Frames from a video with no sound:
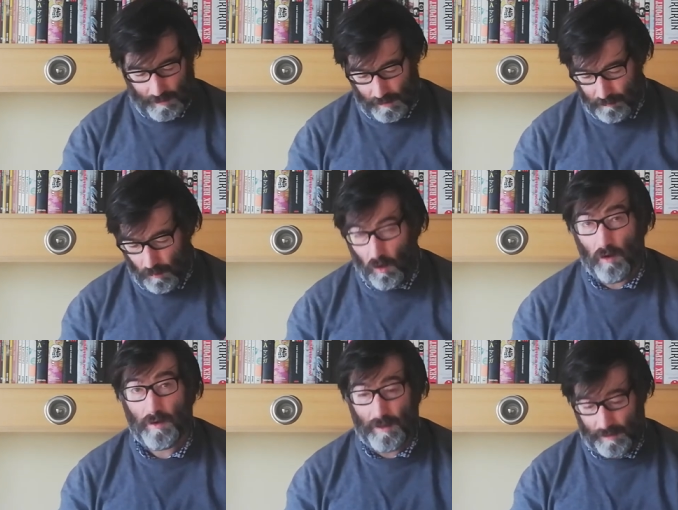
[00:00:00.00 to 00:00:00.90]
came
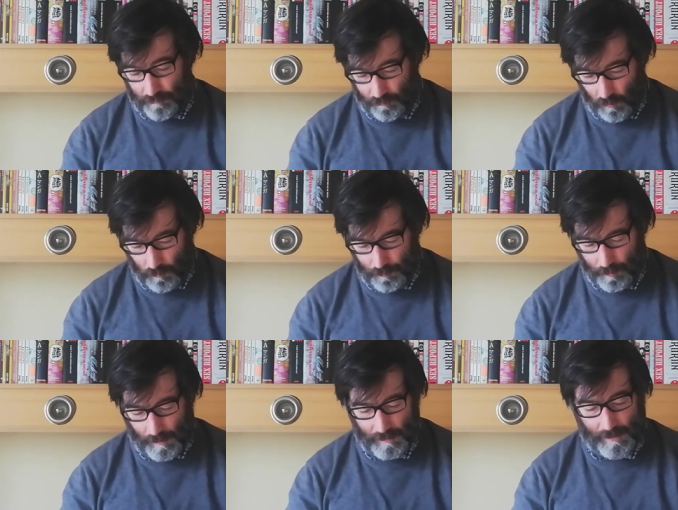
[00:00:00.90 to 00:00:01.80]
on an envelope
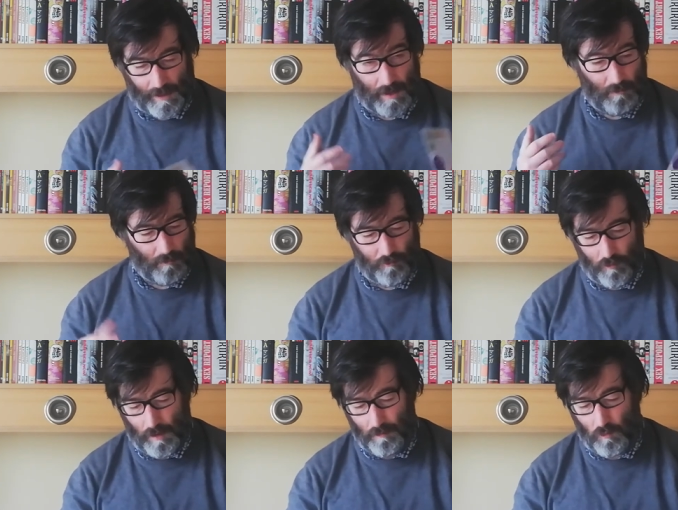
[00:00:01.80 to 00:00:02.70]
and came
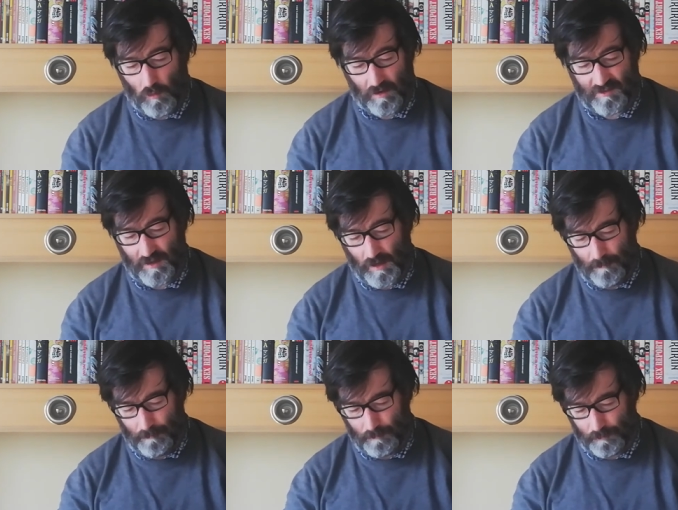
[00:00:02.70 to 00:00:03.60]
from Russia.